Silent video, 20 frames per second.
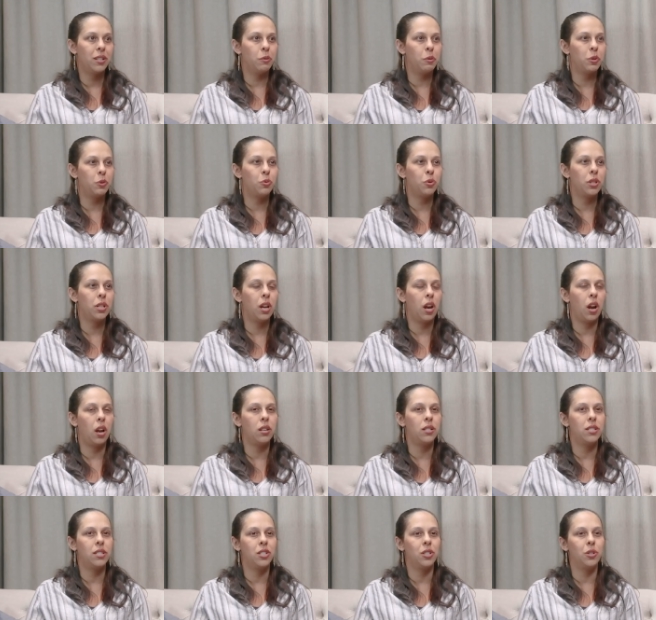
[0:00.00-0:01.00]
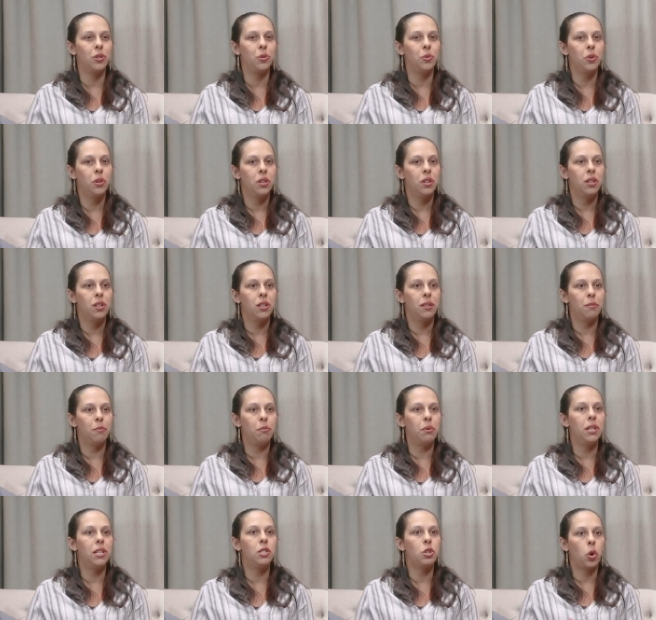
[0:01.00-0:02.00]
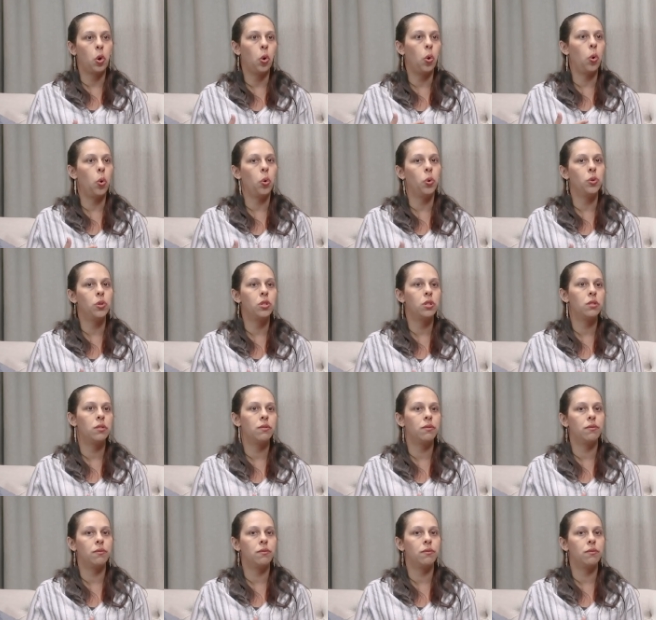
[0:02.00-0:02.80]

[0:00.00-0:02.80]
It was really hard to be told